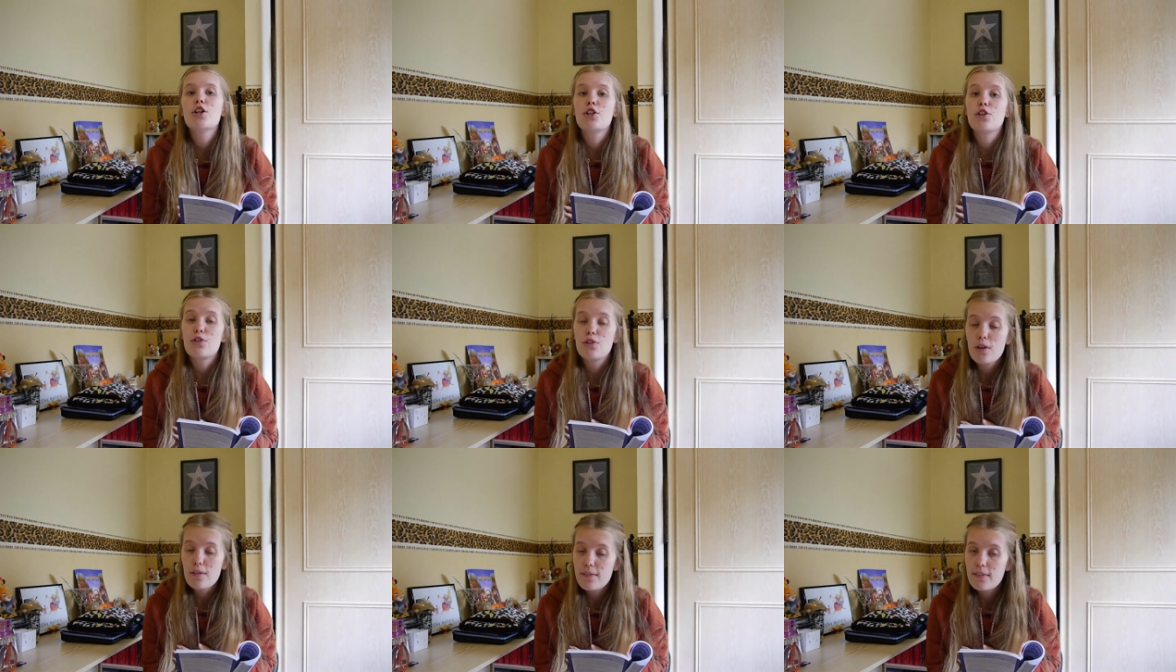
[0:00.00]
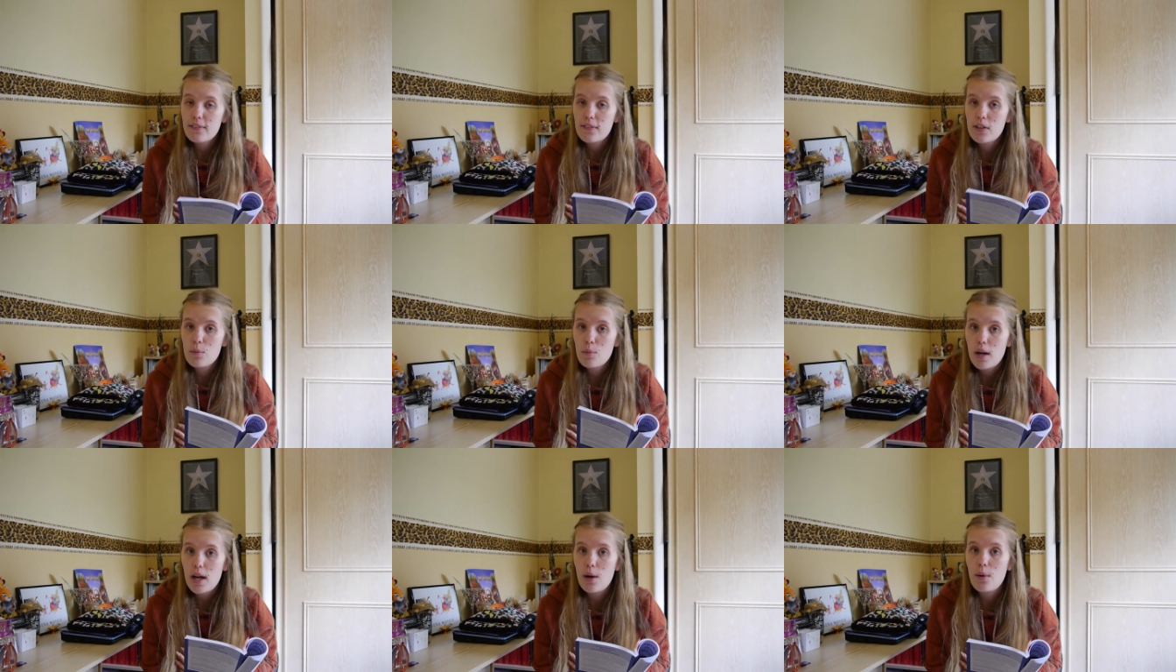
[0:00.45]
You're not
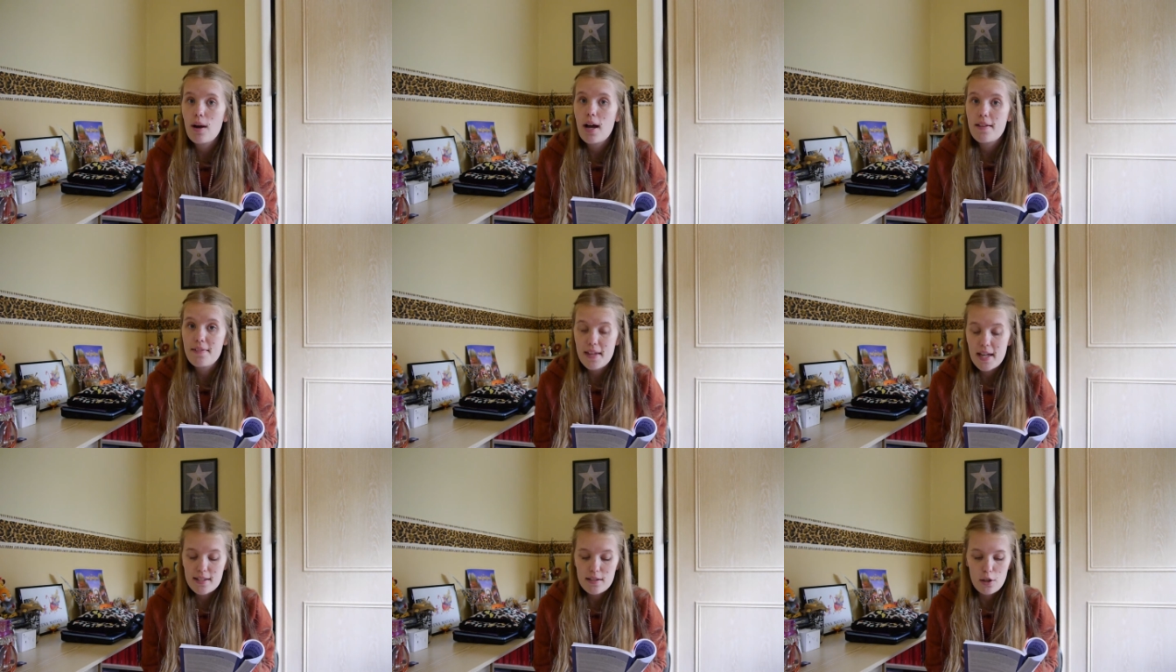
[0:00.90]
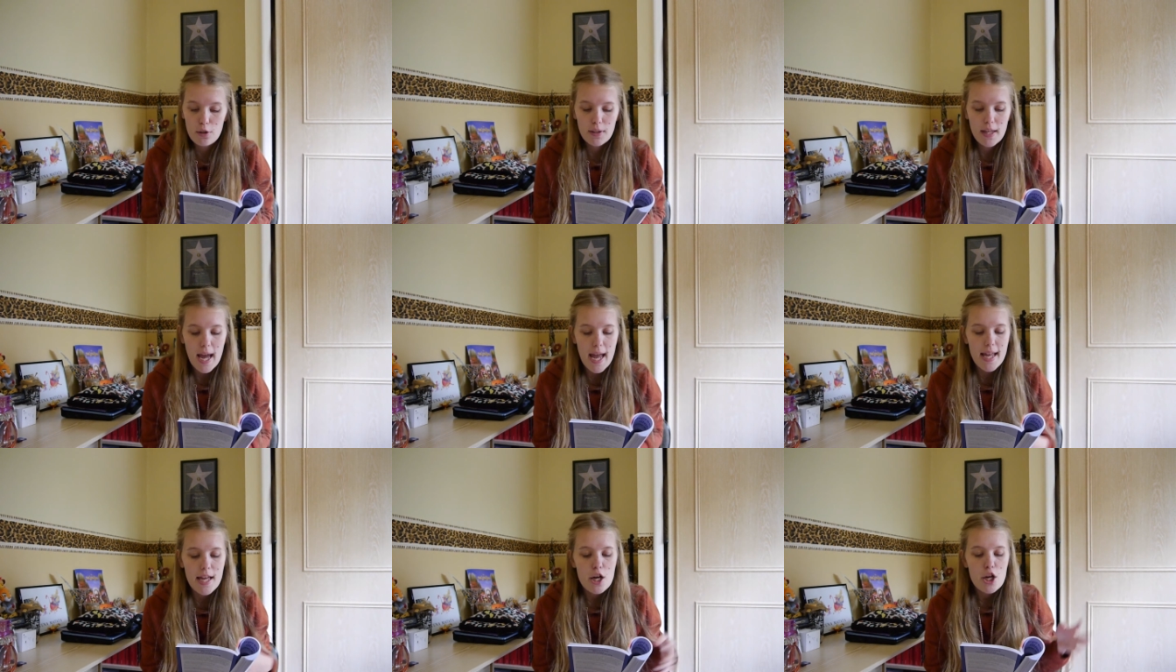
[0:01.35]
very well, and that's
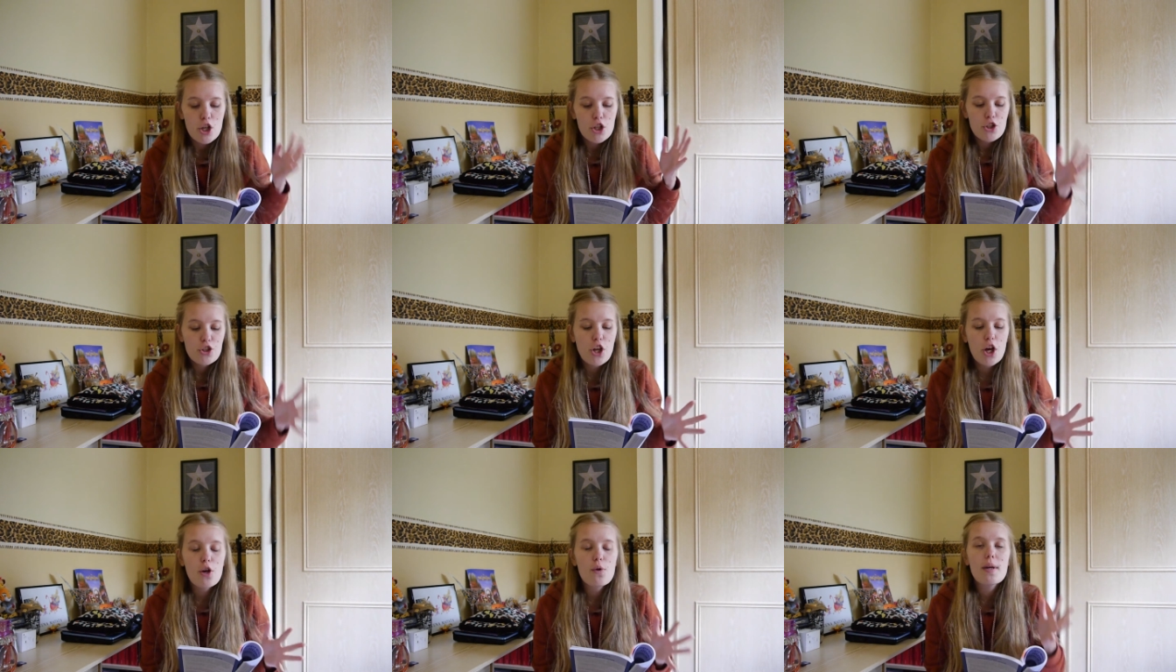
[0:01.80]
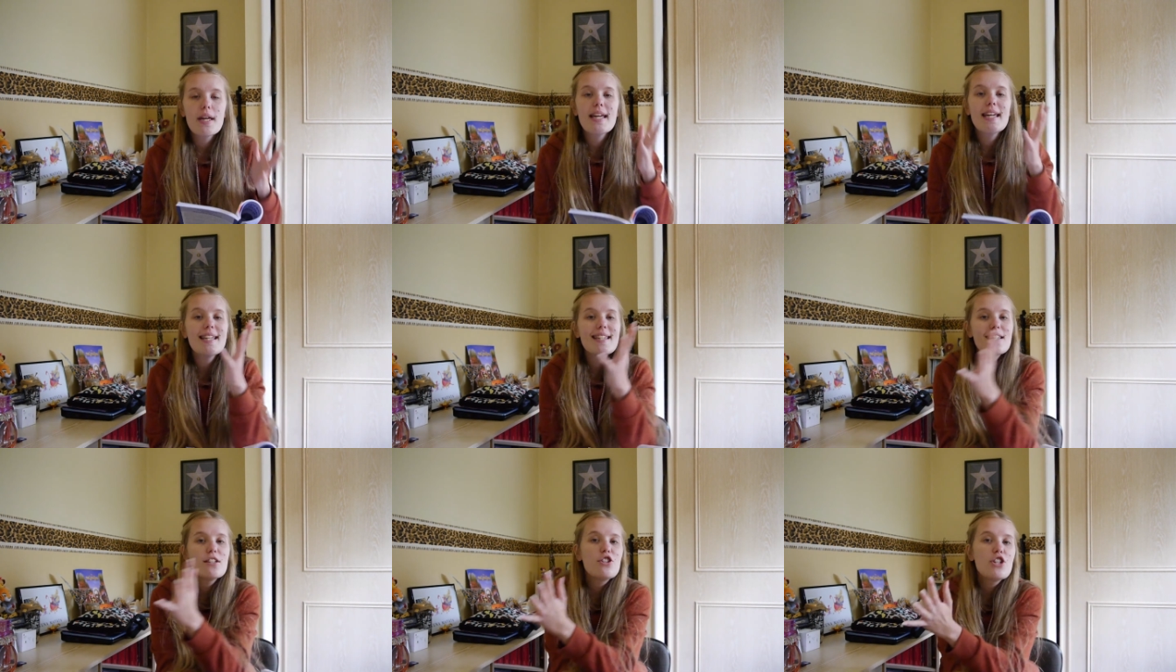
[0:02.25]
okay. So
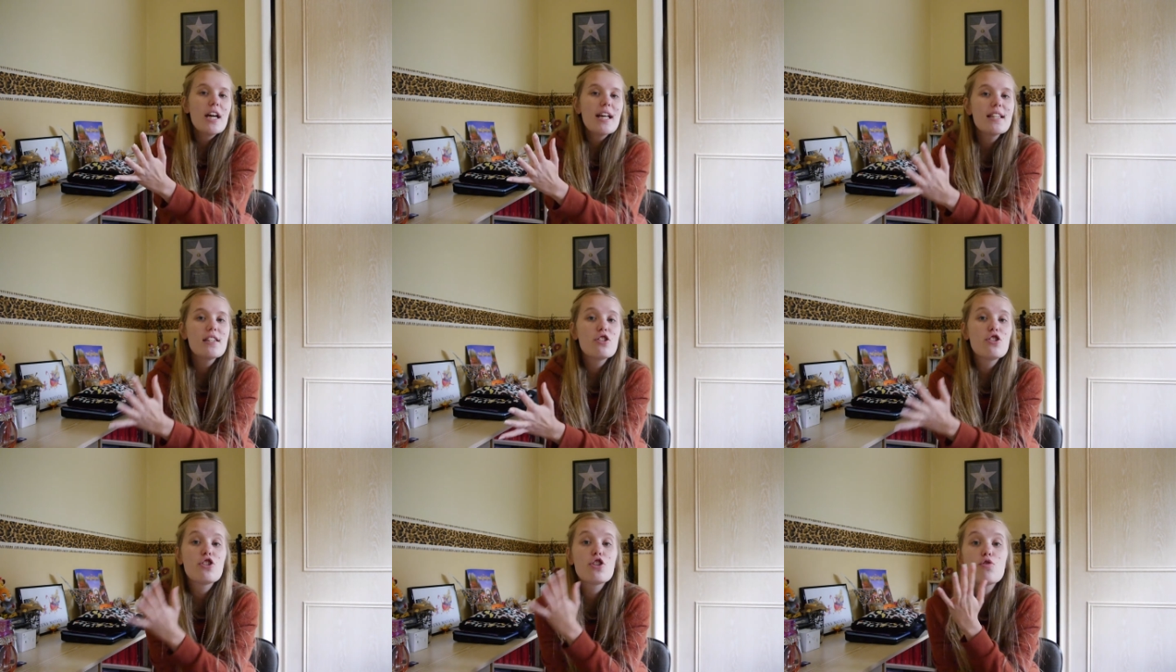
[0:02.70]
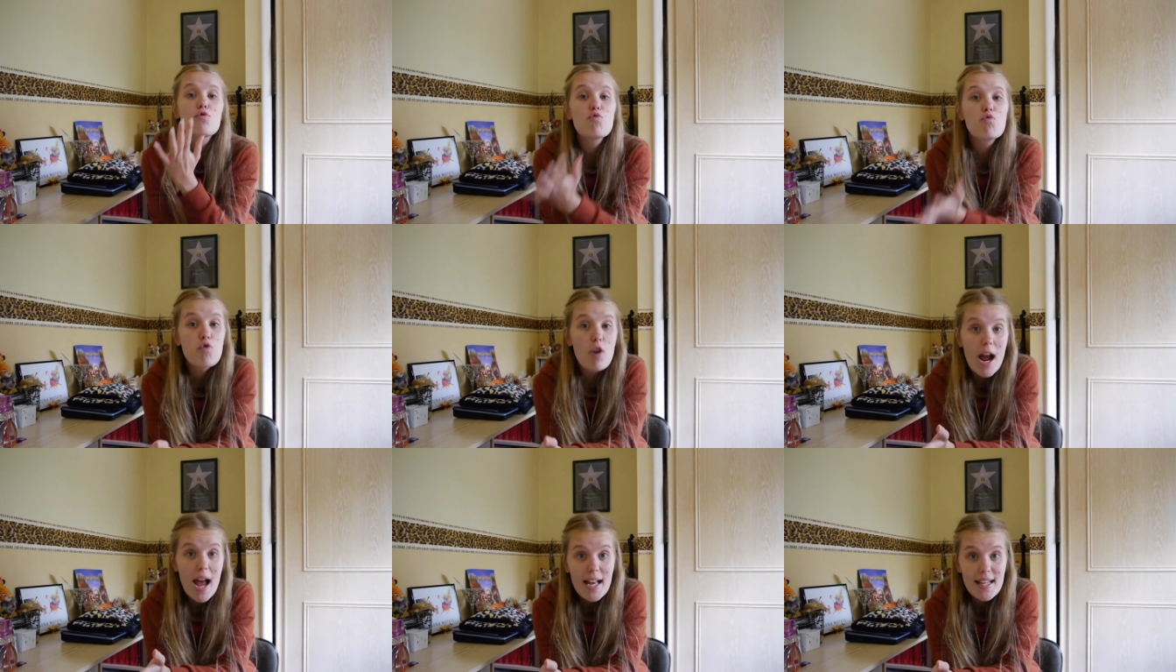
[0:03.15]
he suggests to
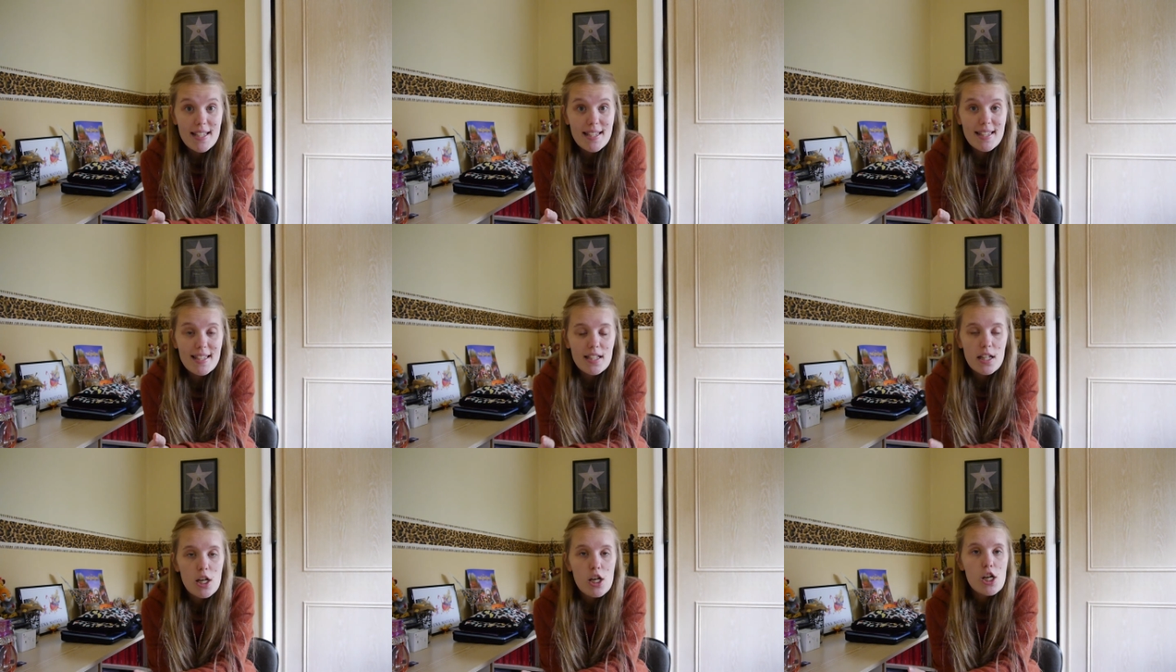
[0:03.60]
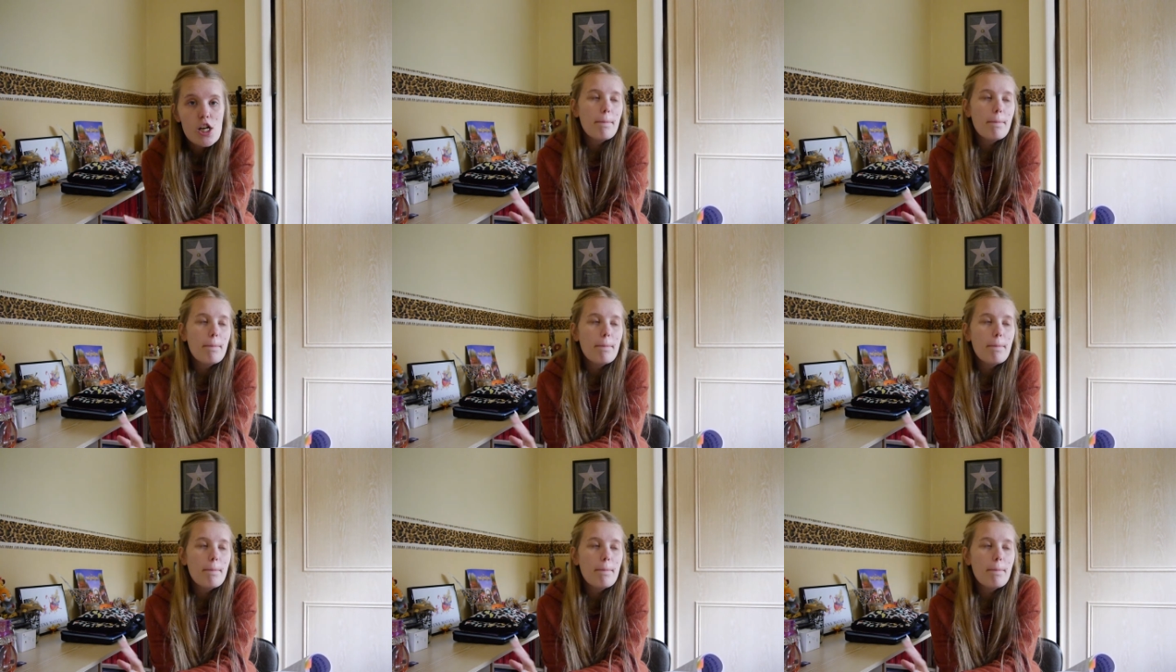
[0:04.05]
rest.